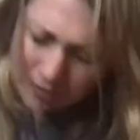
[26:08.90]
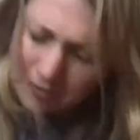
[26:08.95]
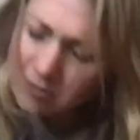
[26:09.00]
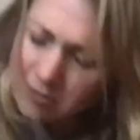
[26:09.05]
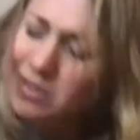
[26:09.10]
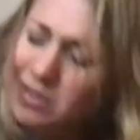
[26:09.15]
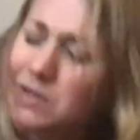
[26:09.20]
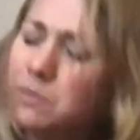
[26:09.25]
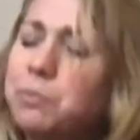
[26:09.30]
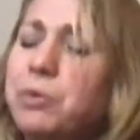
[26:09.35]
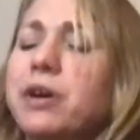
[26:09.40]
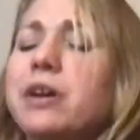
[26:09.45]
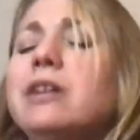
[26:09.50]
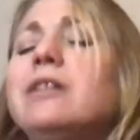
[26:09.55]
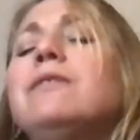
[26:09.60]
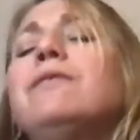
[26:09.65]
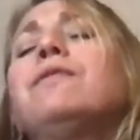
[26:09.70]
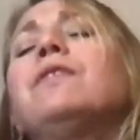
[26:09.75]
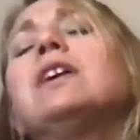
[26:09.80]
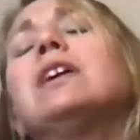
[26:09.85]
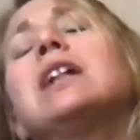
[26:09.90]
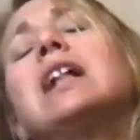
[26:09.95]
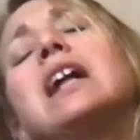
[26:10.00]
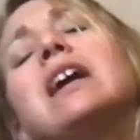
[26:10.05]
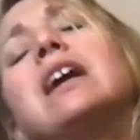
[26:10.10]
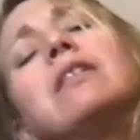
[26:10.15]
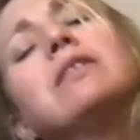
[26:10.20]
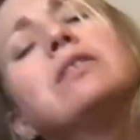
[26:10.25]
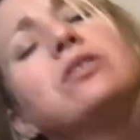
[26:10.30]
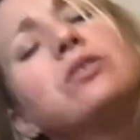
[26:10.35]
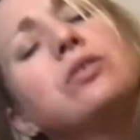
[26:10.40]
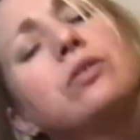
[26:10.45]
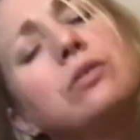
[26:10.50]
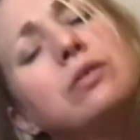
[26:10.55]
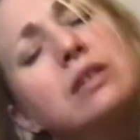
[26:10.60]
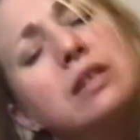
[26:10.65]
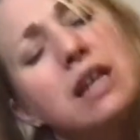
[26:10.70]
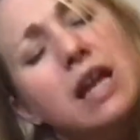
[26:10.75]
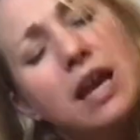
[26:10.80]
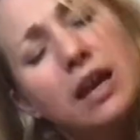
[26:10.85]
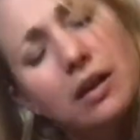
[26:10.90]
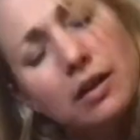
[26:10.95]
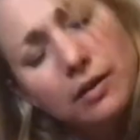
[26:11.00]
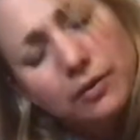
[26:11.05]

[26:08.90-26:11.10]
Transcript: your spine feel? How does your neck